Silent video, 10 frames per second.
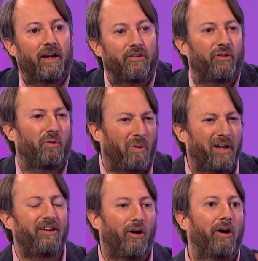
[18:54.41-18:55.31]
I thought, why
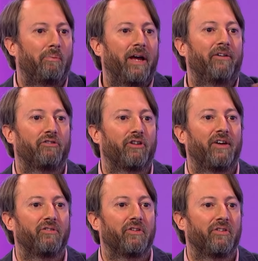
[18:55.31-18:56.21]
not a pair of
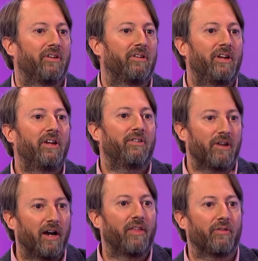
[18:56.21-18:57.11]
trousers that
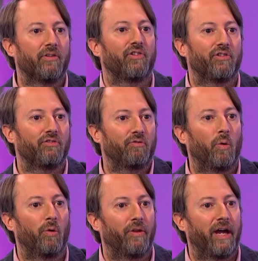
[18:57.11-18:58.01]
neither of us have
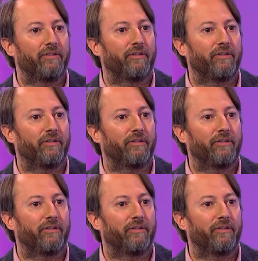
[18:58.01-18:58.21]
worn that